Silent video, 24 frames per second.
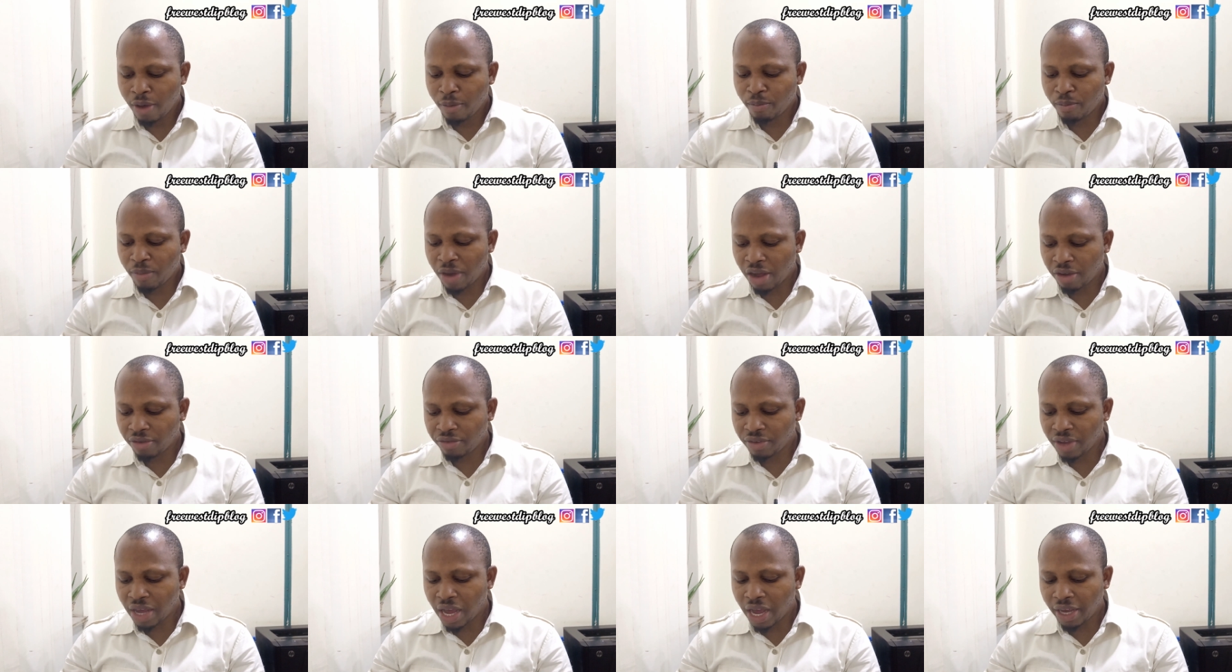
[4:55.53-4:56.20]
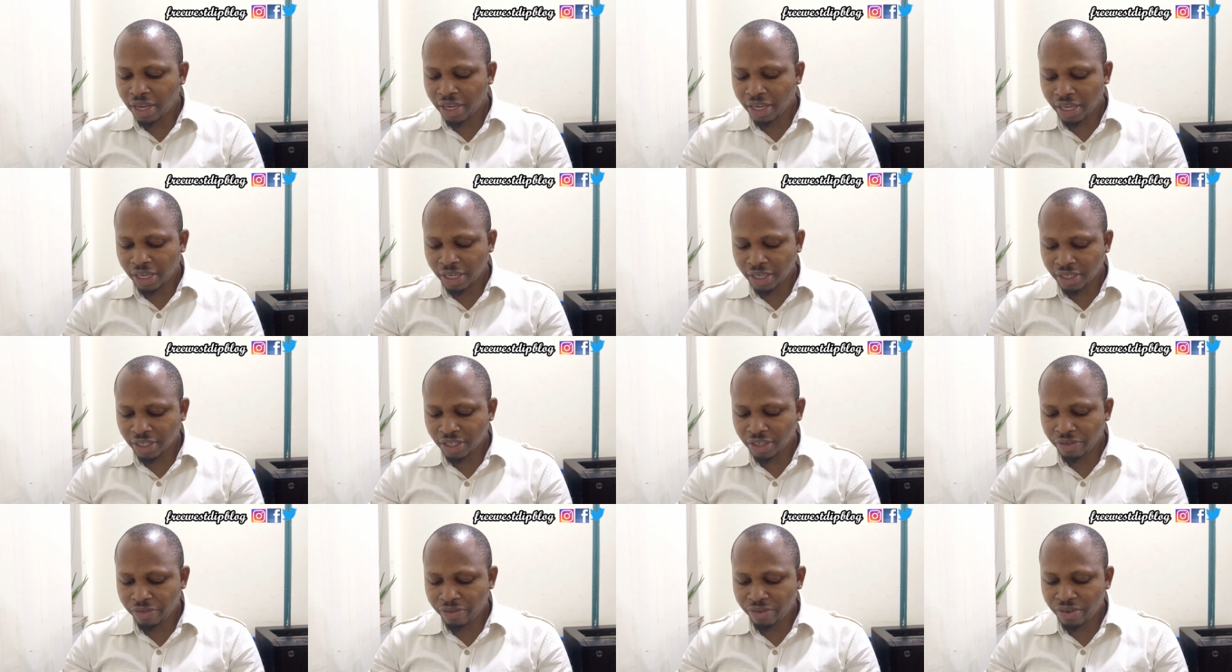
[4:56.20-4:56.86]
Mafia
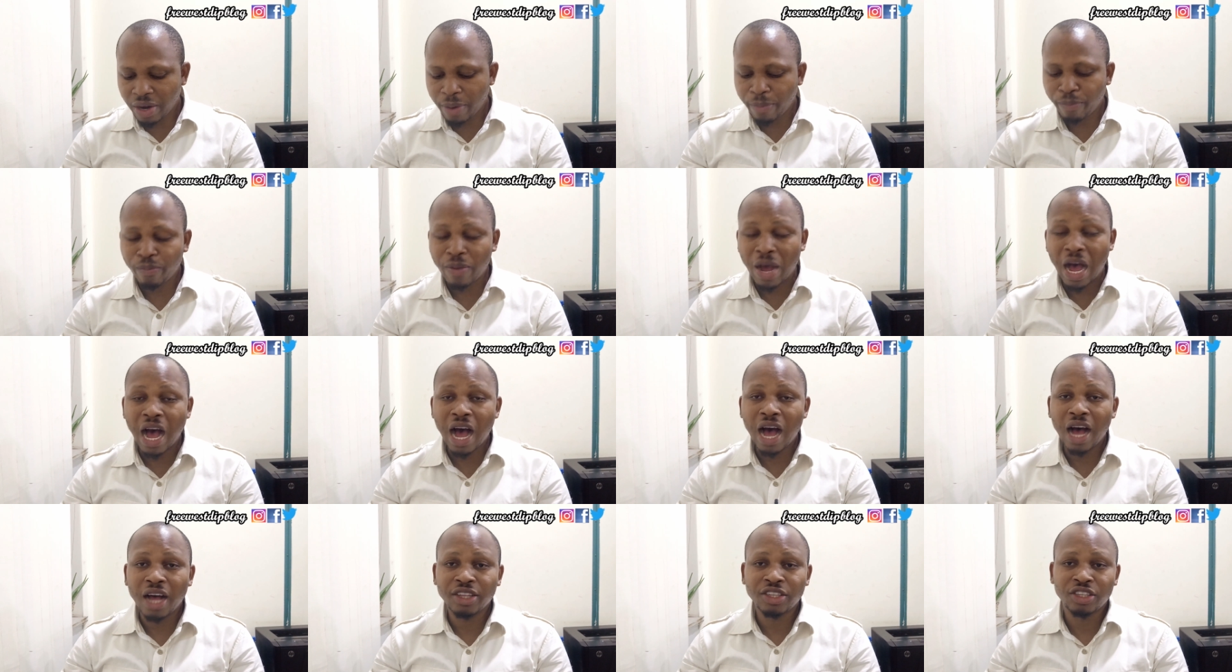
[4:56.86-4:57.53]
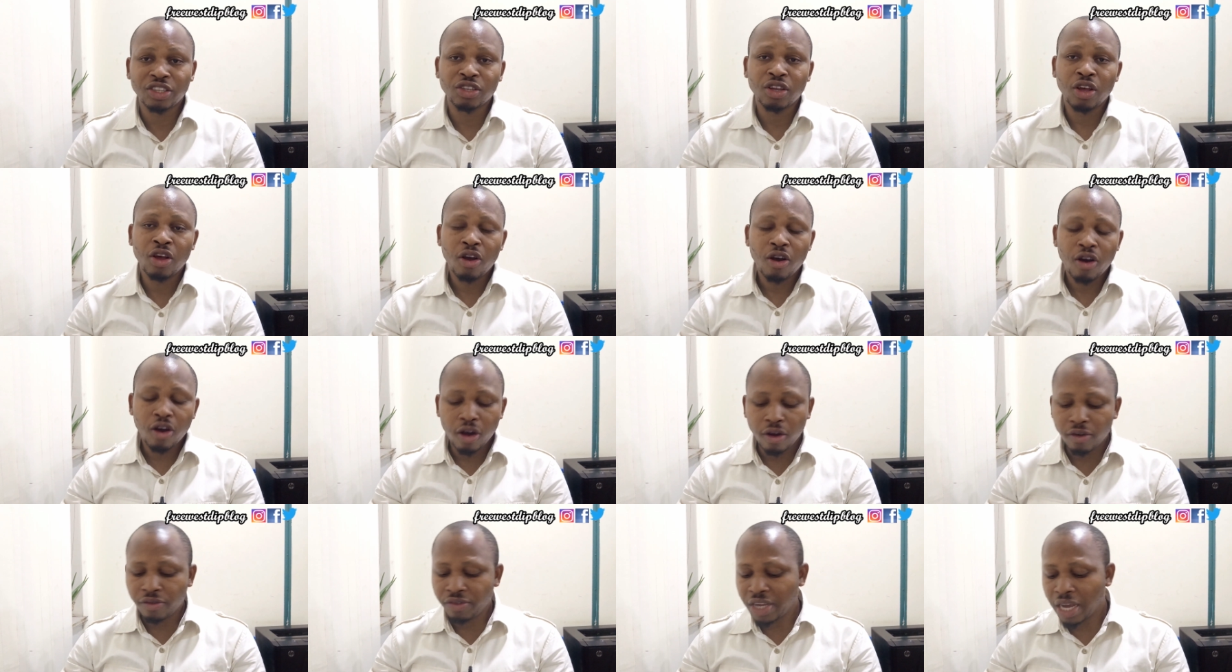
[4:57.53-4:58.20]
in different parts
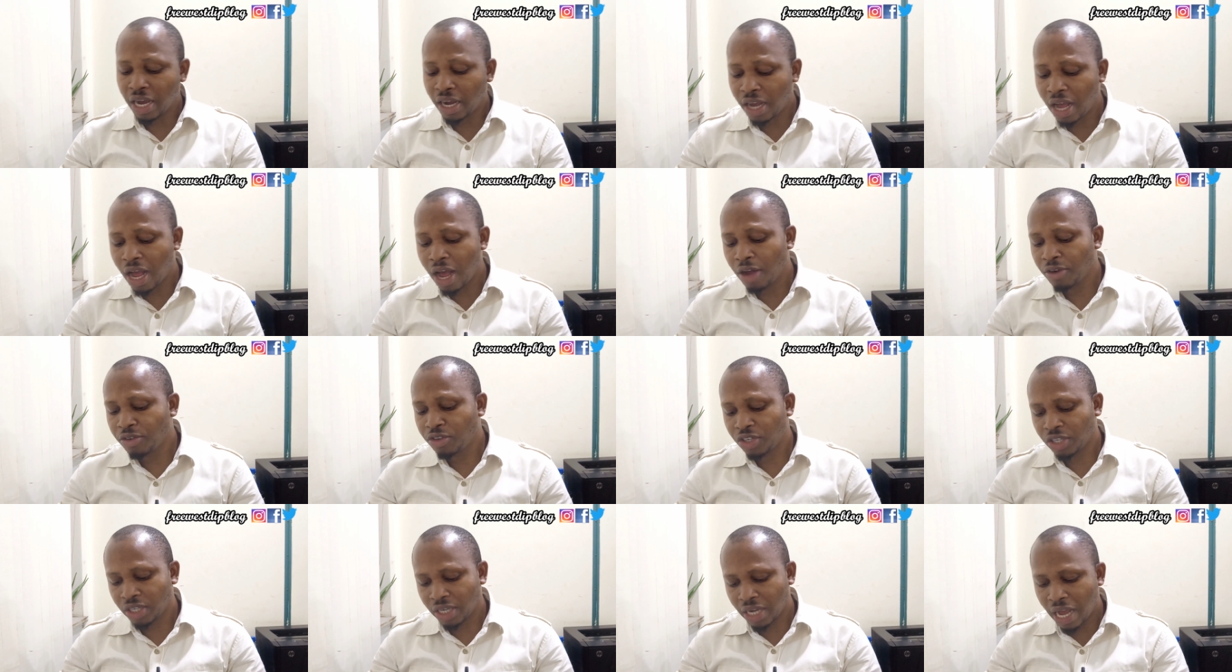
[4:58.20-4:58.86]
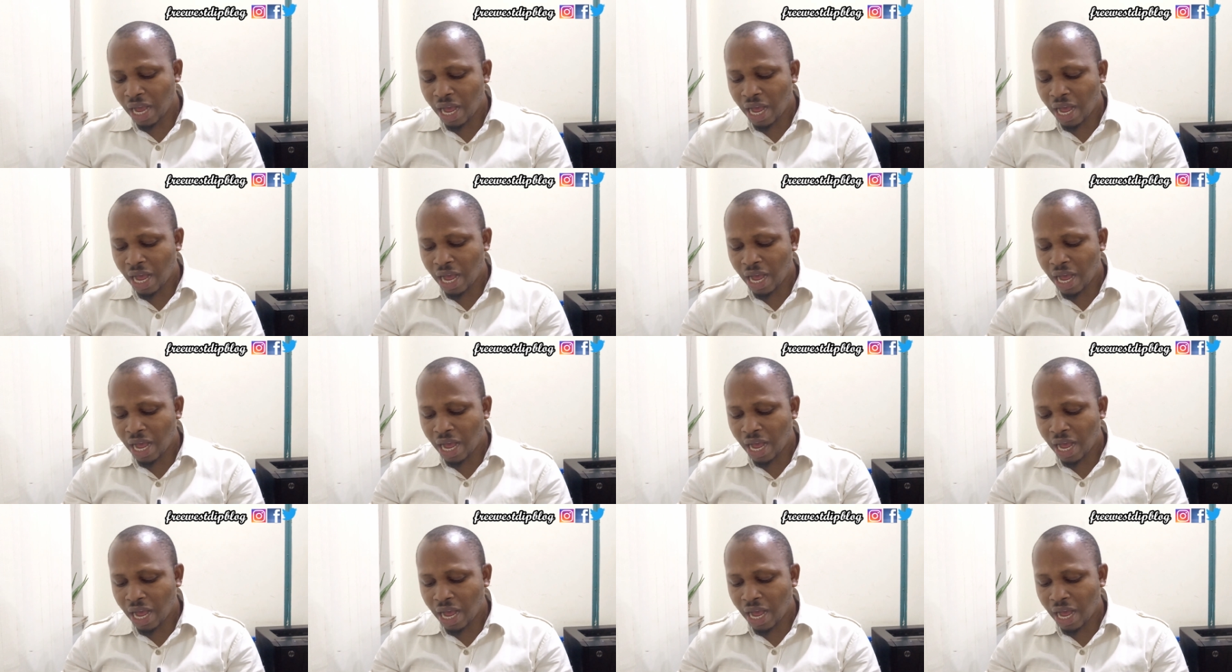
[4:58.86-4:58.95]
of their country,